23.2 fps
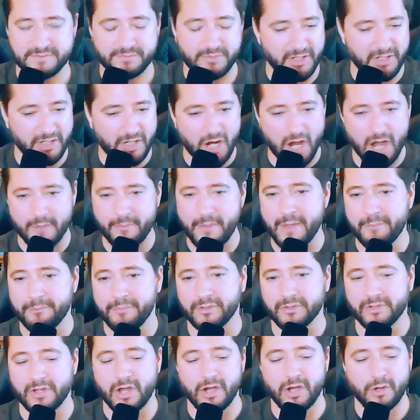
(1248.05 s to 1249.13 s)
Put a comment
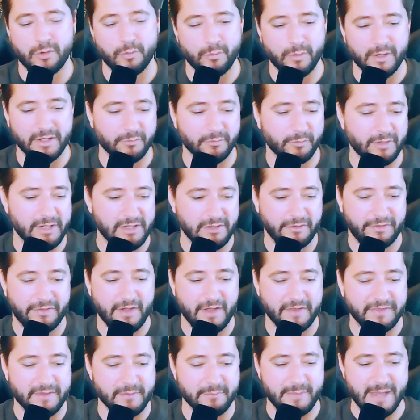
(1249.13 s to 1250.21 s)
below what you
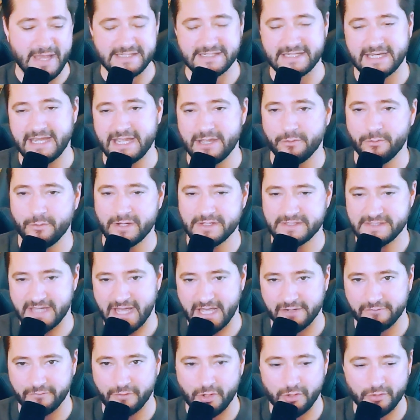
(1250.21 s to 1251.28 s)
thought the best get was
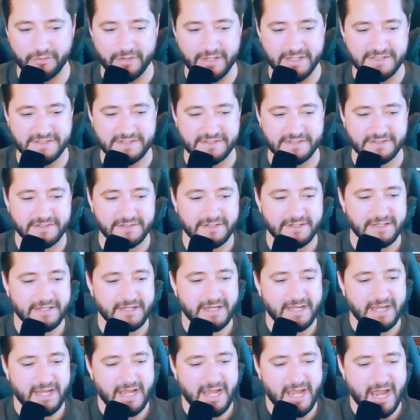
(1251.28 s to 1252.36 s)
out of all this.
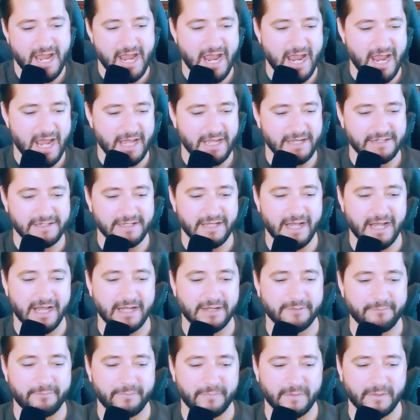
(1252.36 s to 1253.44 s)
And
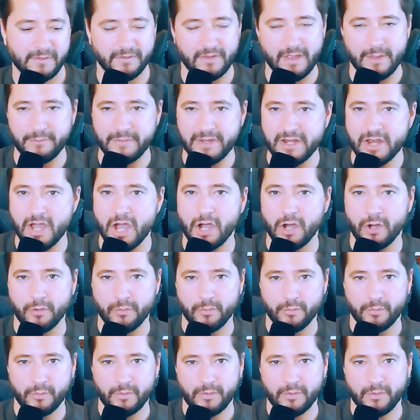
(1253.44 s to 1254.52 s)
let me know
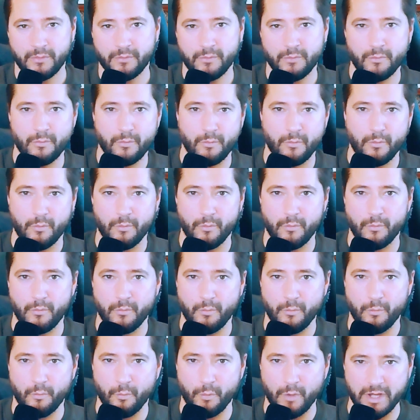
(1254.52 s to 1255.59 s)

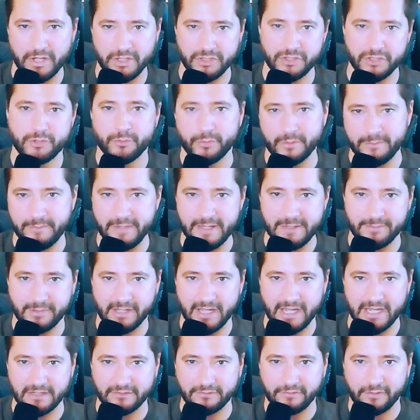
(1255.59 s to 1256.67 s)
what you would be
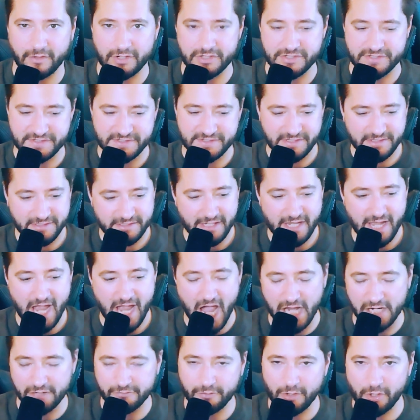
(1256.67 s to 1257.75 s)
playing first
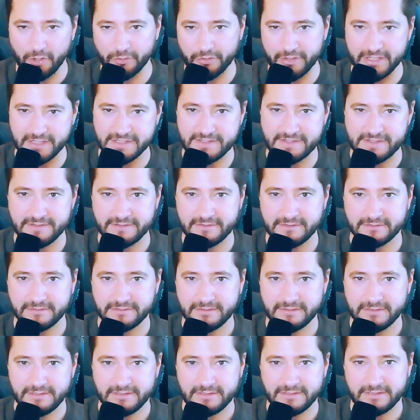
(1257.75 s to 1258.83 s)
out of all these.
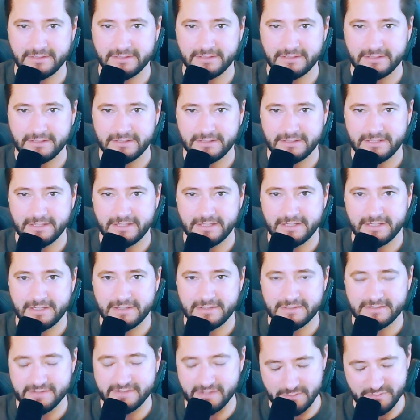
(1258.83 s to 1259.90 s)

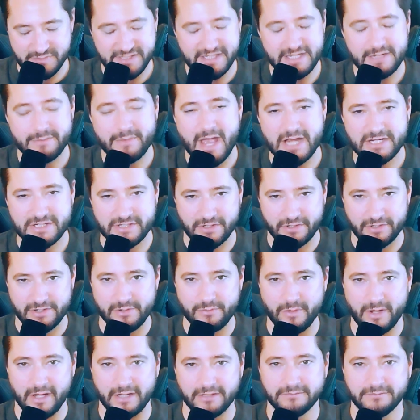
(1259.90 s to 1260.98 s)
So I'm
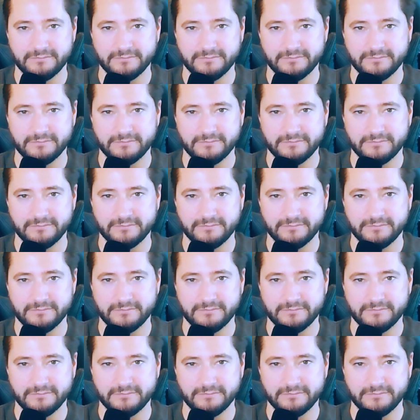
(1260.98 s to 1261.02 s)
cbash31.